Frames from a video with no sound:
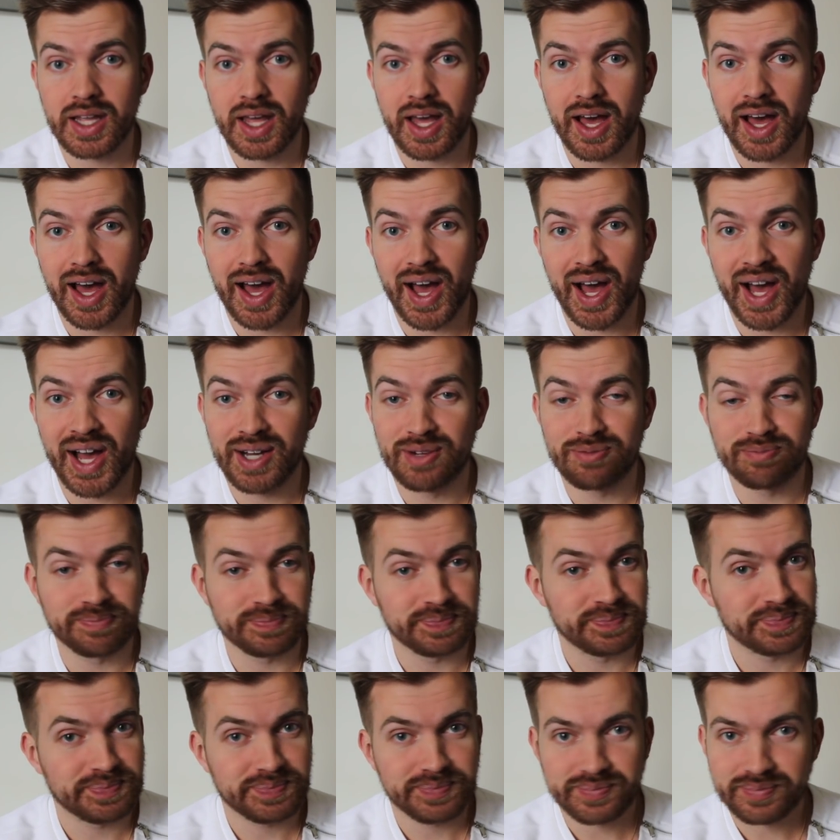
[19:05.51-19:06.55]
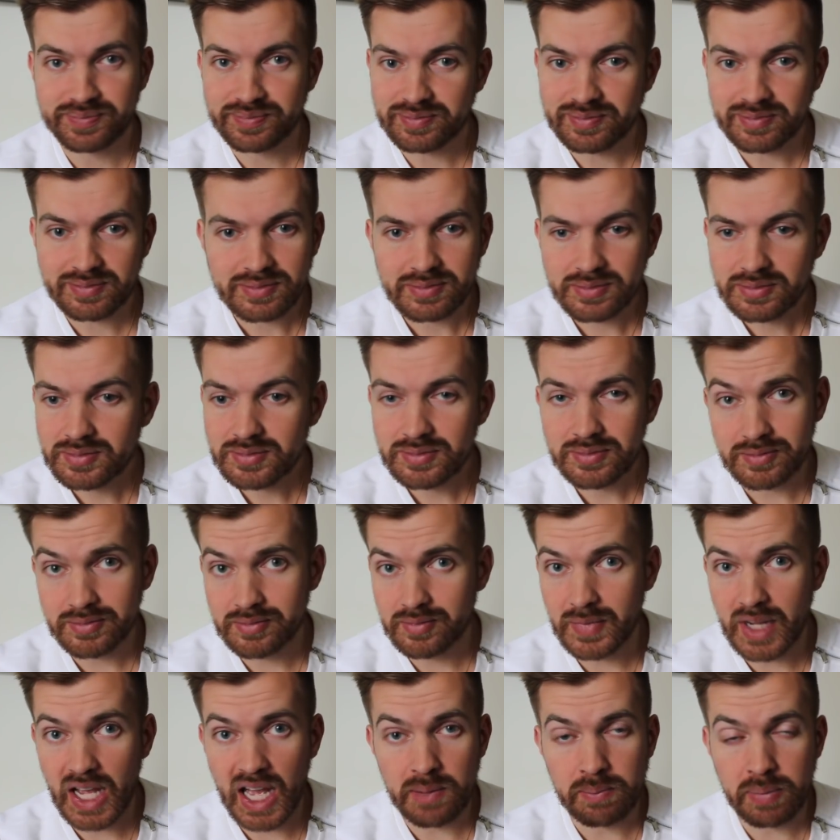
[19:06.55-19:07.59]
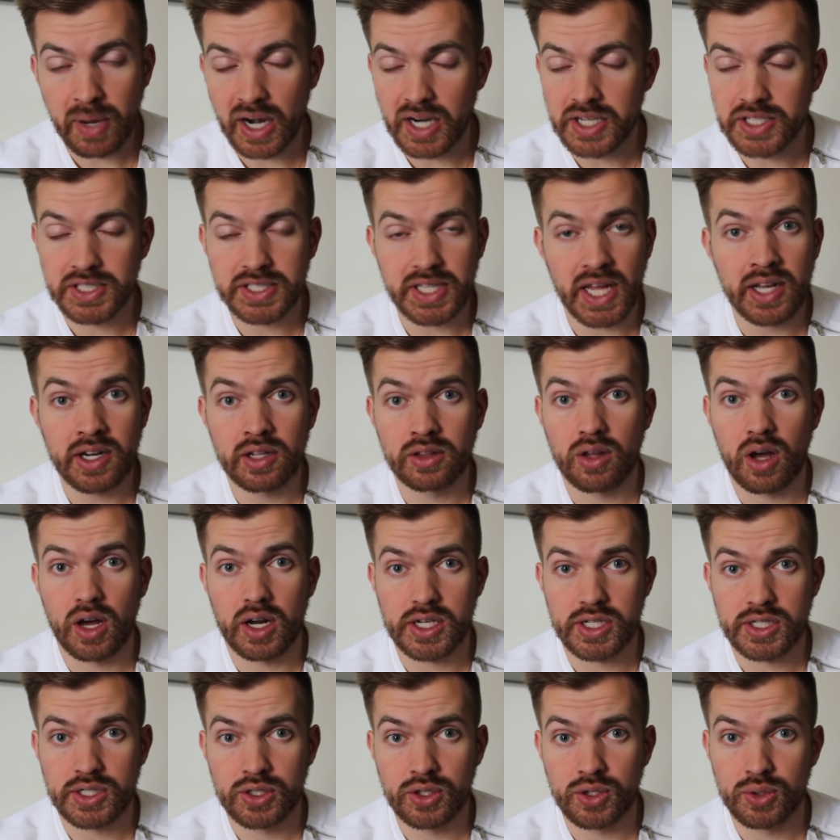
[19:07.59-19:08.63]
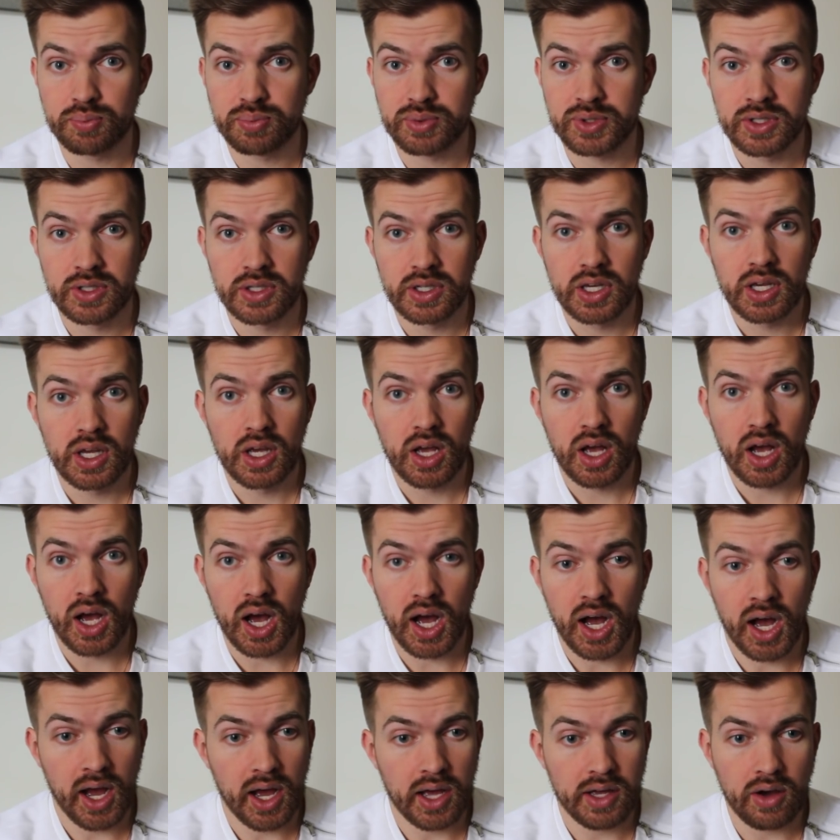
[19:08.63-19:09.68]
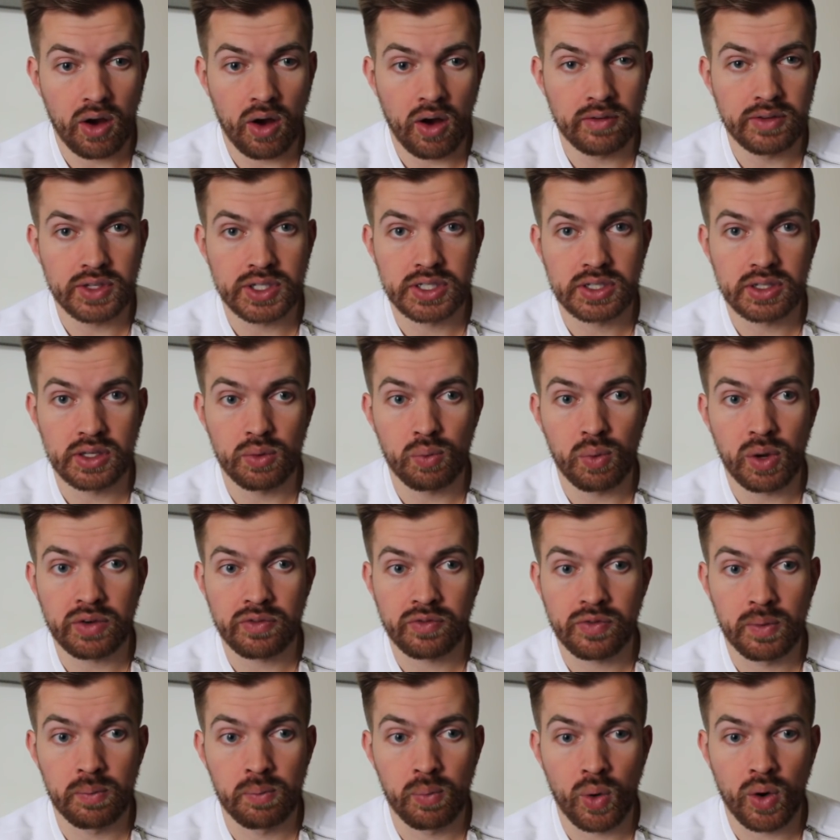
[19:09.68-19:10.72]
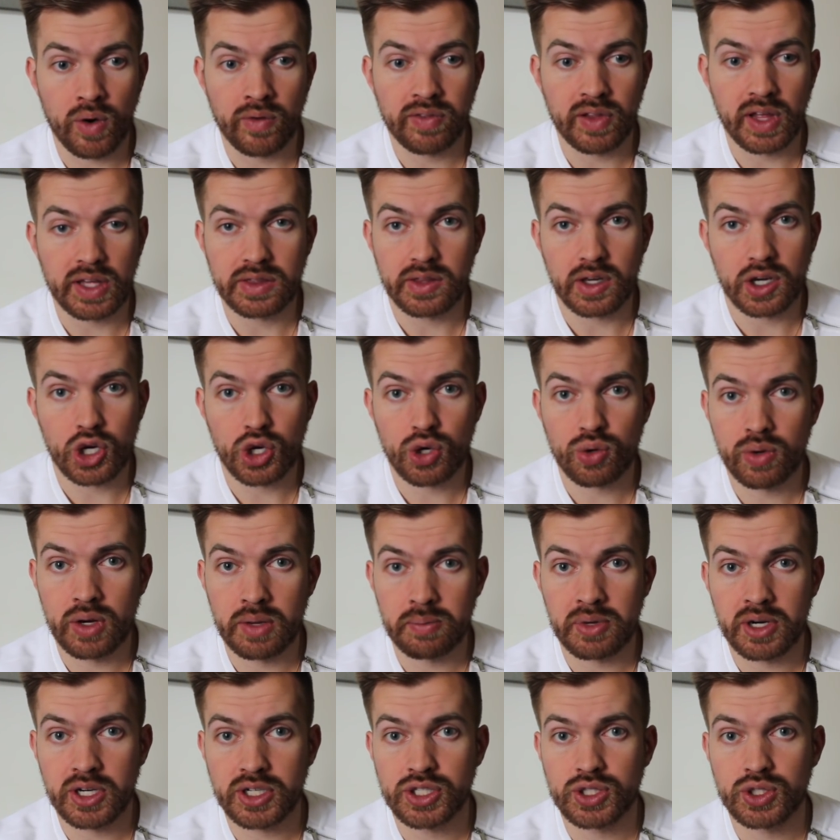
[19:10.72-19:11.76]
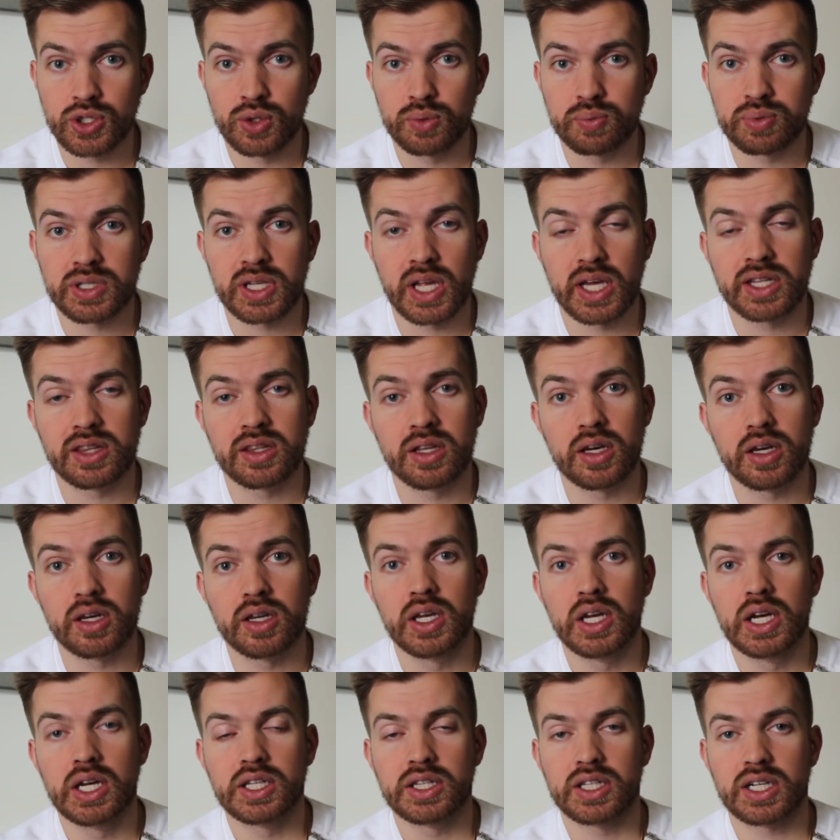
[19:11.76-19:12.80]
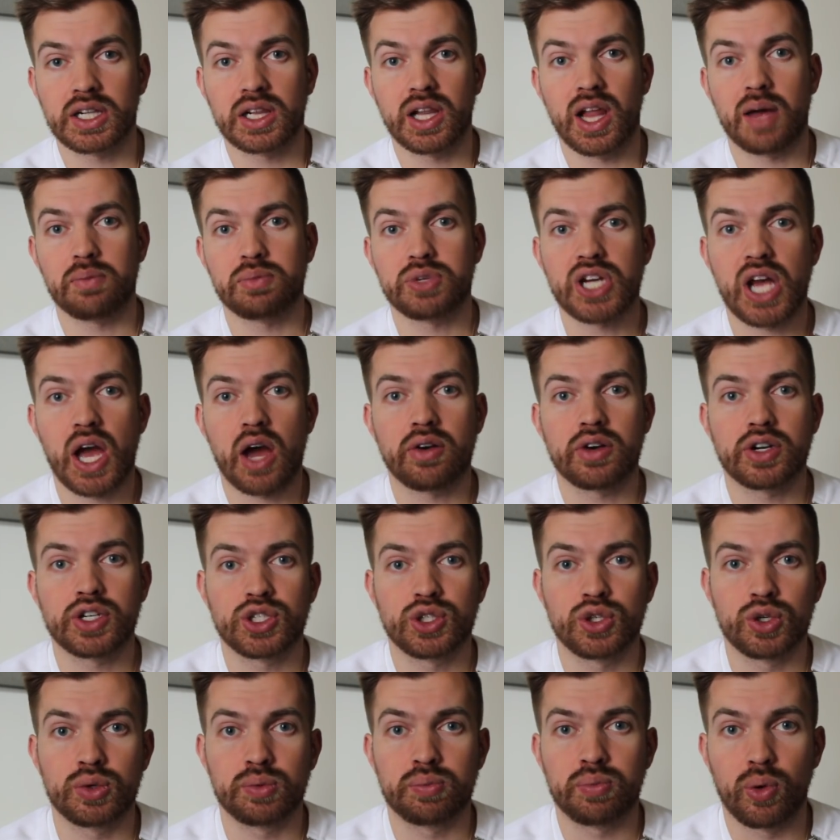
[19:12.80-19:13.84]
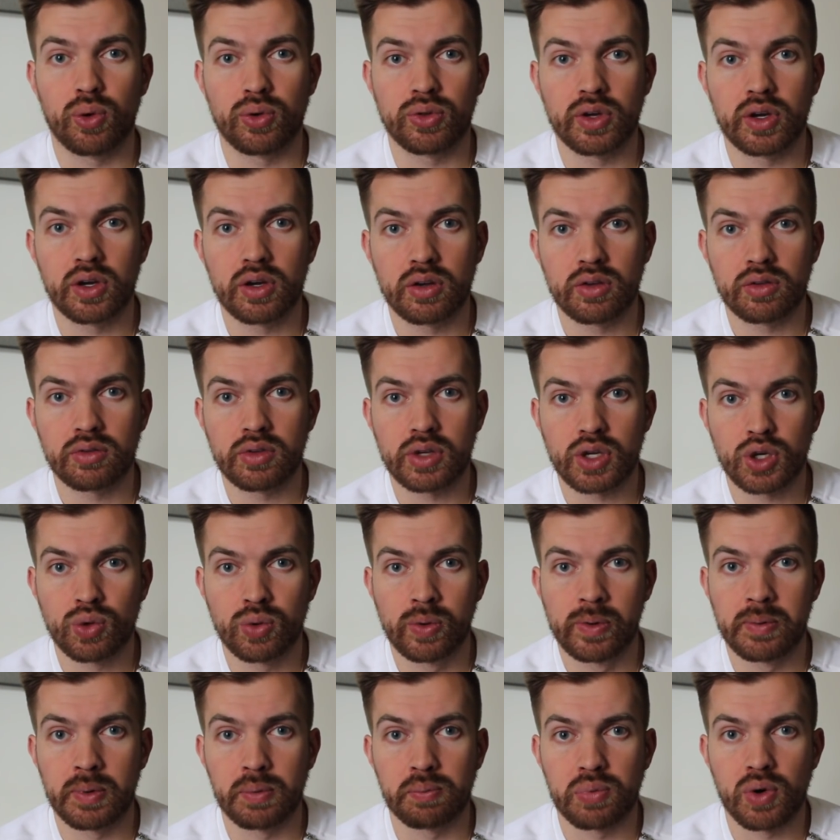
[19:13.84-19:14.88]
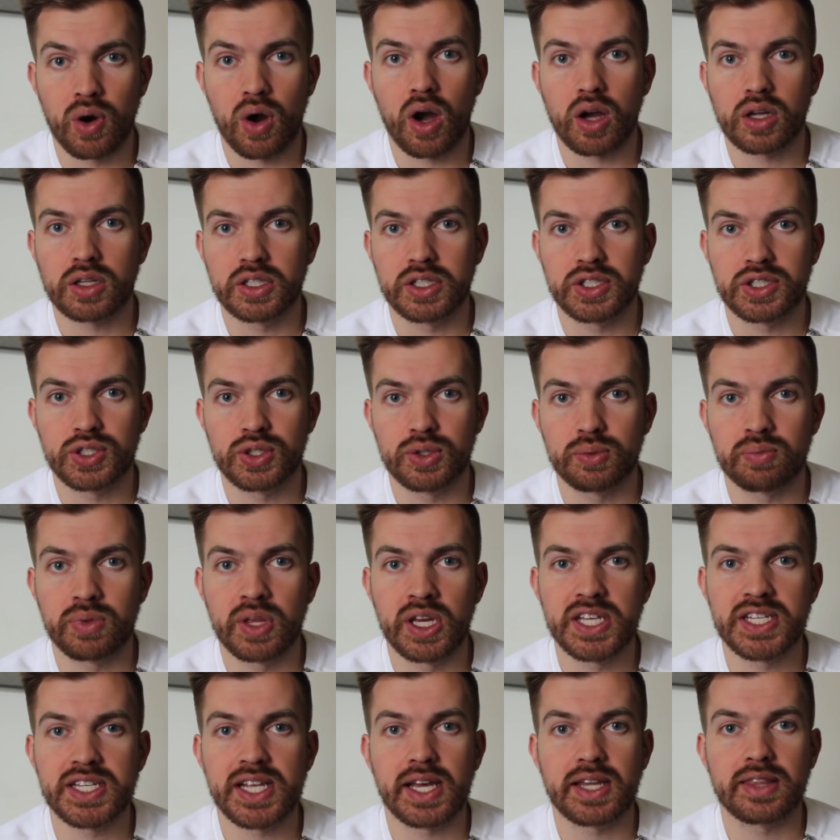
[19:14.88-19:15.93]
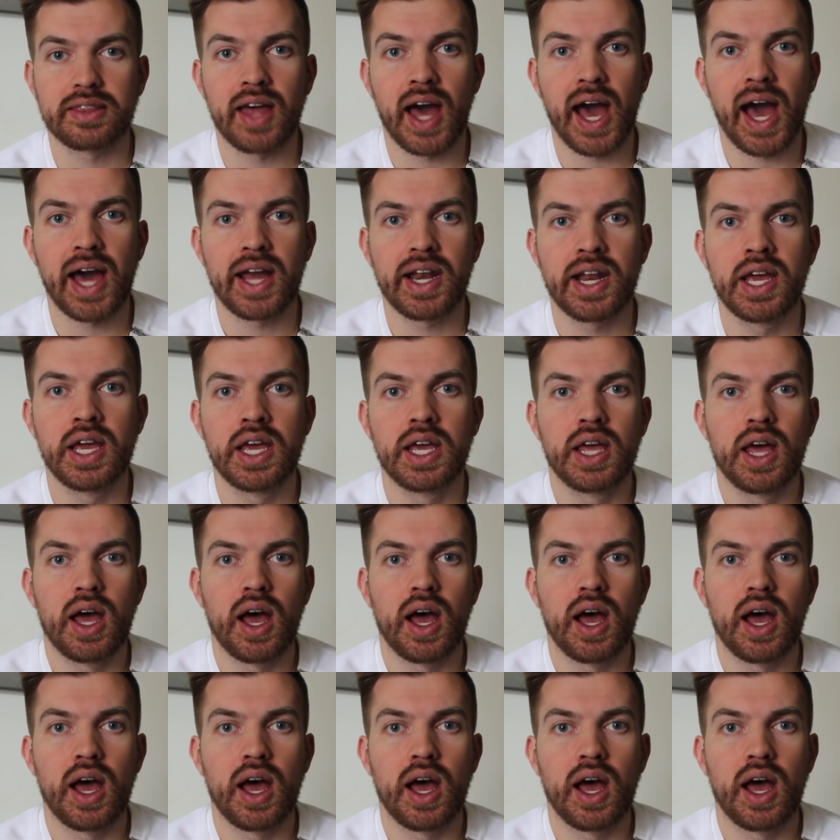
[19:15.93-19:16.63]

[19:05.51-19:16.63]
But I just ate a lot of soups. I obviously went for more of like the creamier soups, like the clam chowder soup or the cream of broccoli soup, things like that.